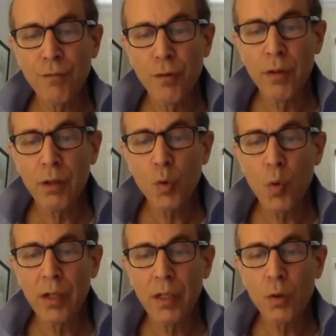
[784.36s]
for the
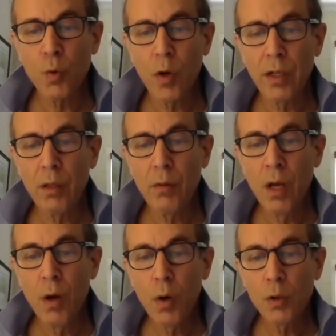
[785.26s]

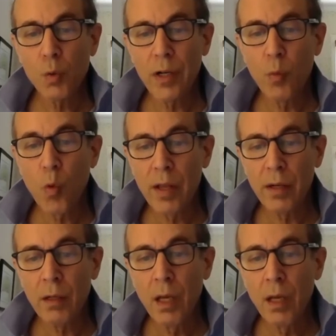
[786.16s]

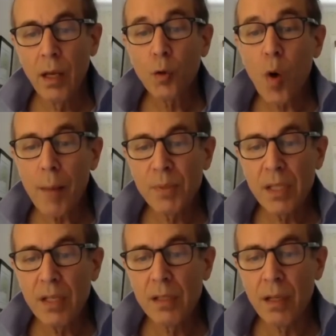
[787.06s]
2020-21 crop
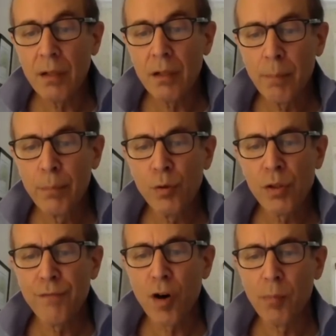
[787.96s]
season to boost
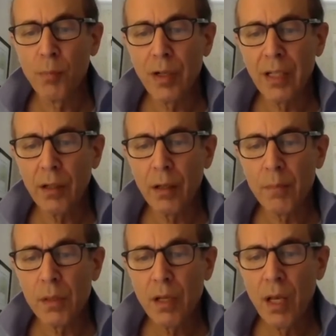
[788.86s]
farmer
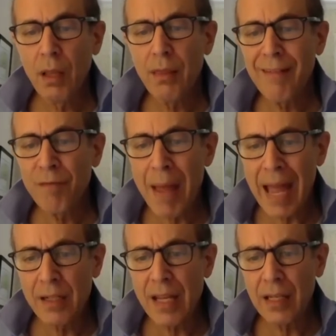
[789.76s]
incomes. They've
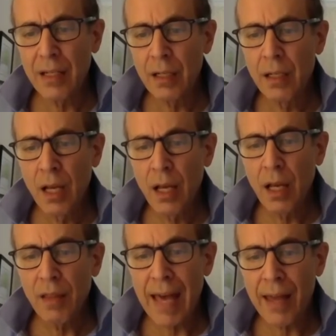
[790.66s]
mandated
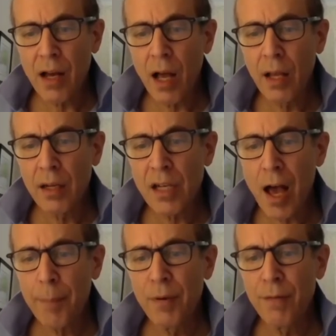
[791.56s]
that on
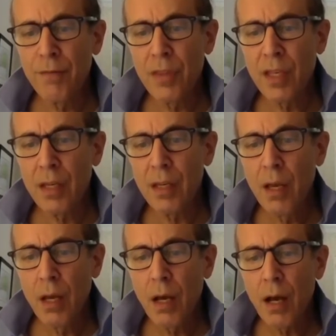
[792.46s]
top of the
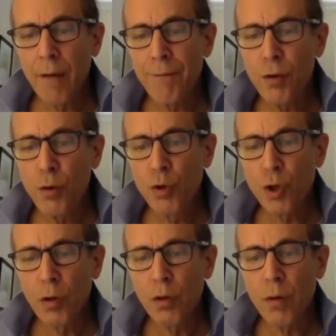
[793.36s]

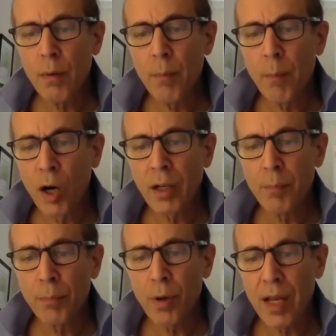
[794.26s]
future
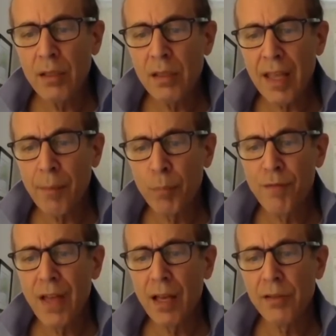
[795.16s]
market price that
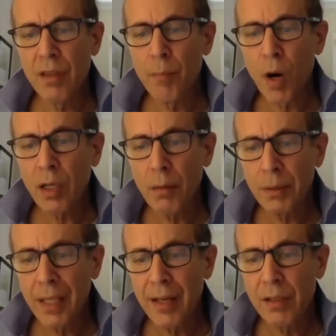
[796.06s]
prevails in the
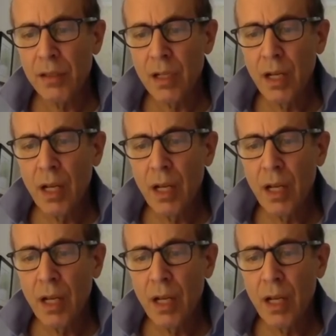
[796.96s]
marketplace,